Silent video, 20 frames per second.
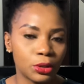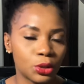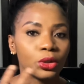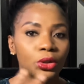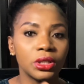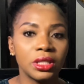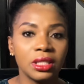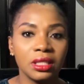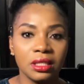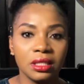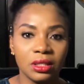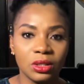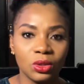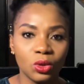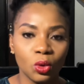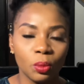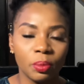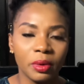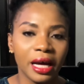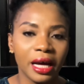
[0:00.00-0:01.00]
So using the
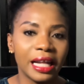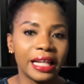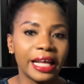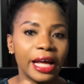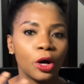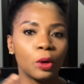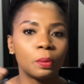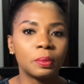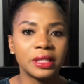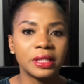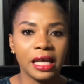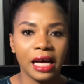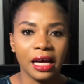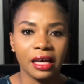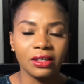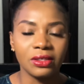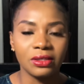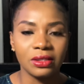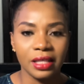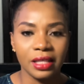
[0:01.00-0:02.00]
soap can help
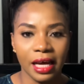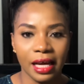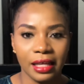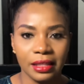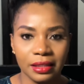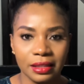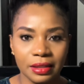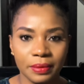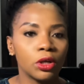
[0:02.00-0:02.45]
tackle that.